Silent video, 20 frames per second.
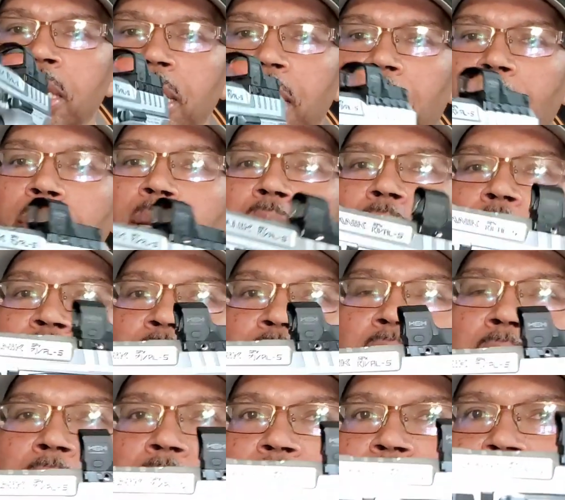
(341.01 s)
I'm loving
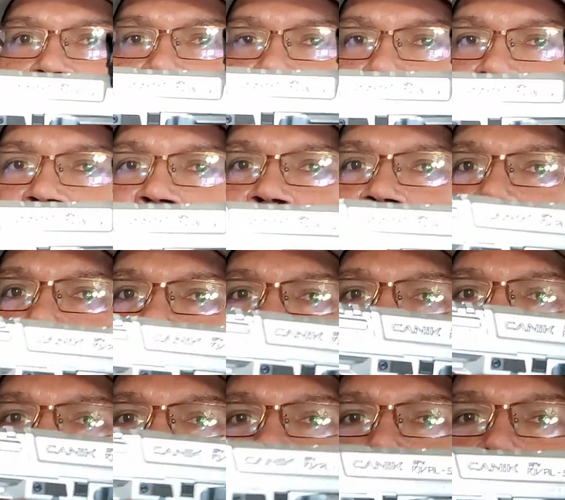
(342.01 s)
that. Like I say, I
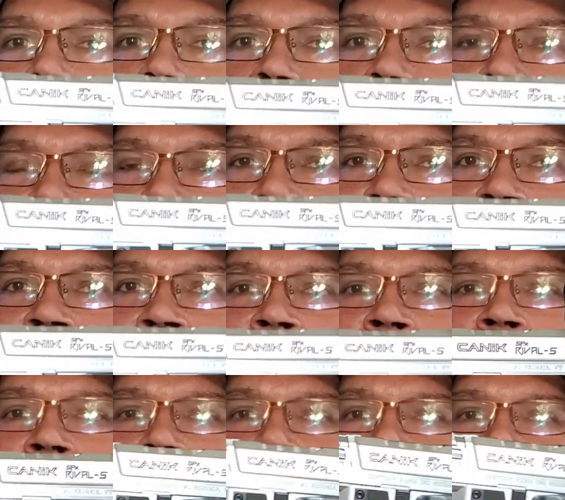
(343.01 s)
don't mind the weight,
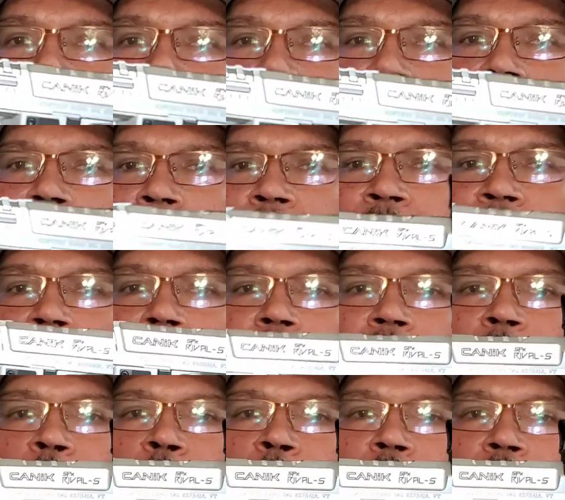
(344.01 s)
but definitely
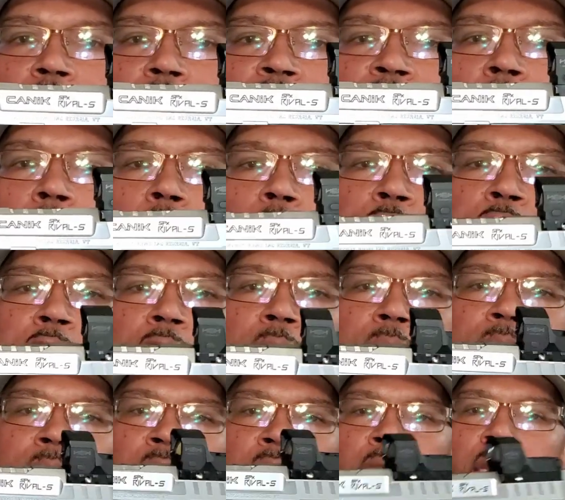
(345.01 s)
a word of caution.
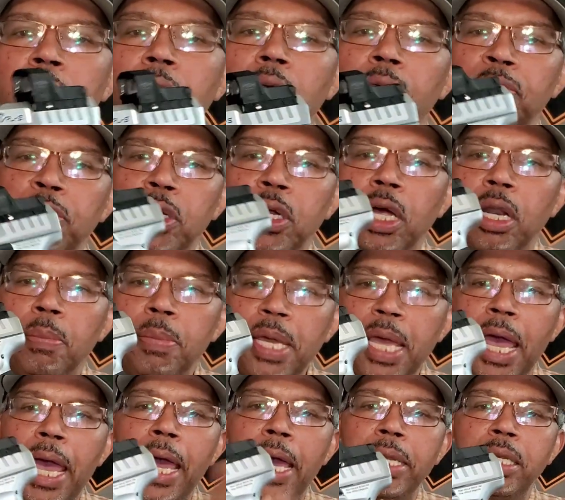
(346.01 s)
If you're going to be
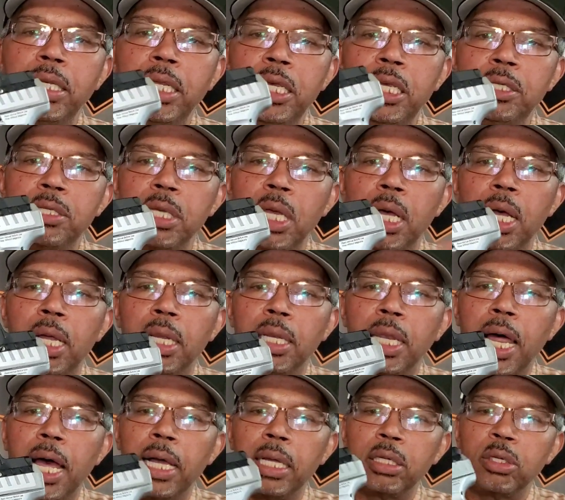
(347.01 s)
adding these
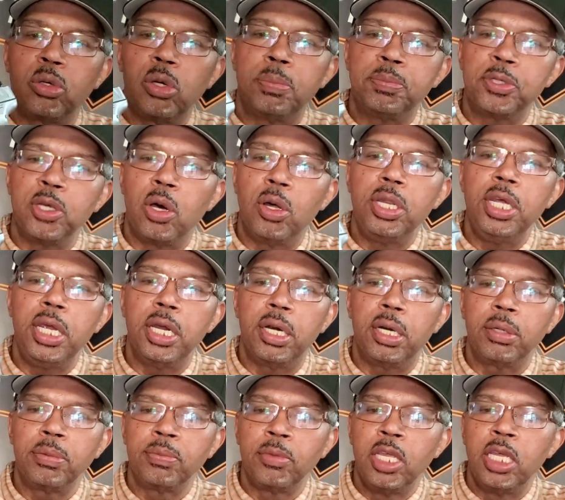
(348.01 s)
lock grips on
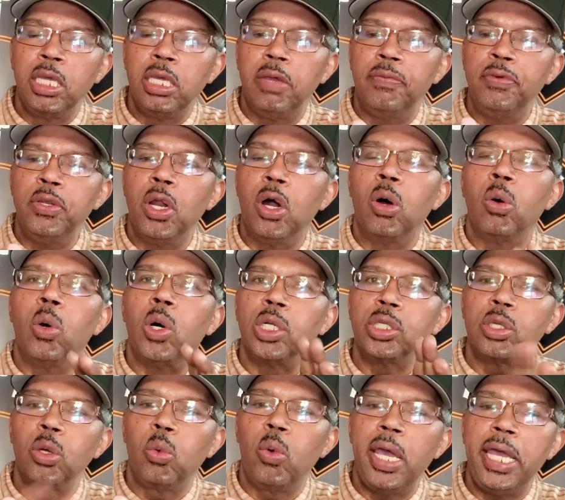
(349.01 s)
here, if you don't want
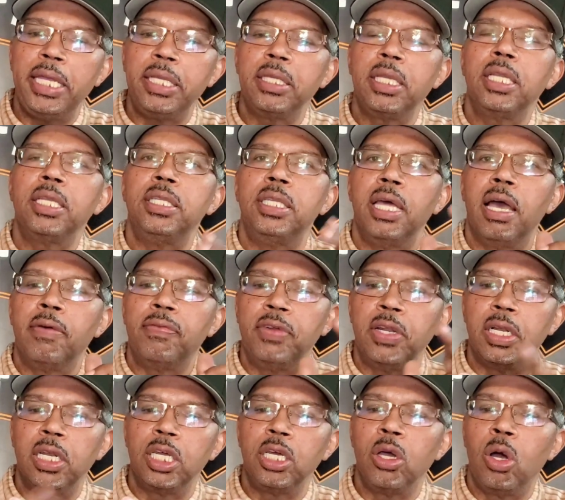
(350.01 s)
the weight,
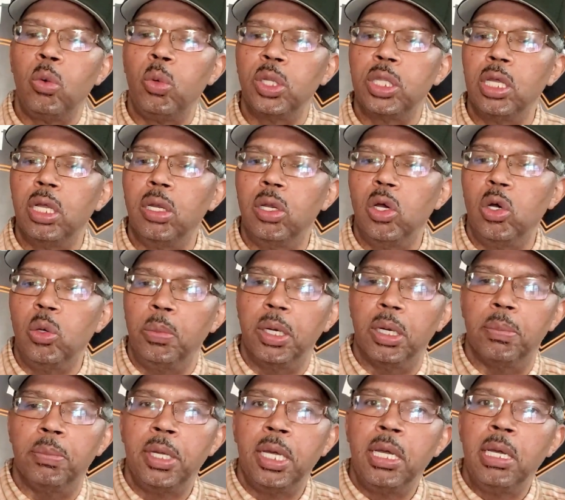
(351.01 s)
definitely go with the
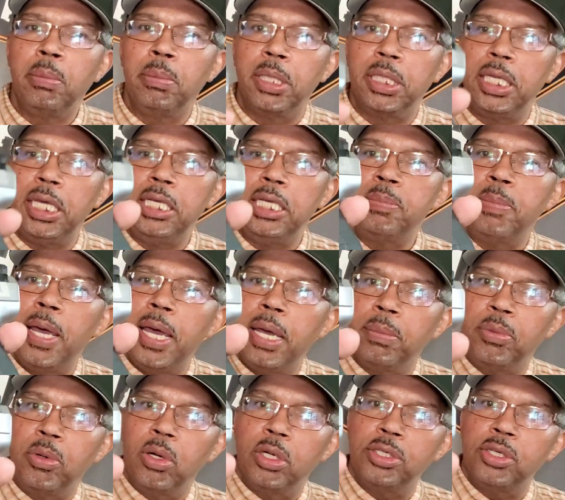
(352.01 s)
aluminum. But these bad
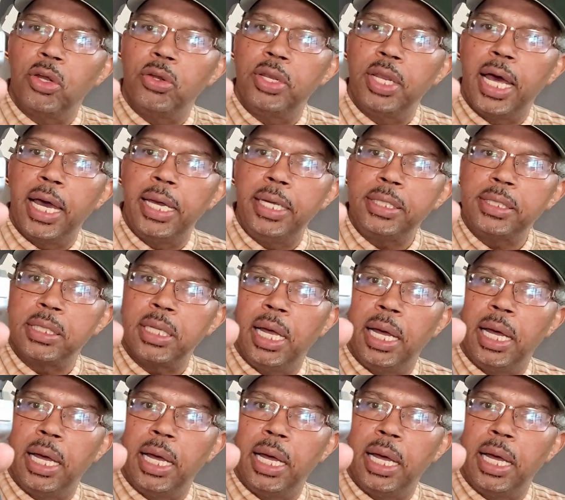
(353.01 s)
boys are nice.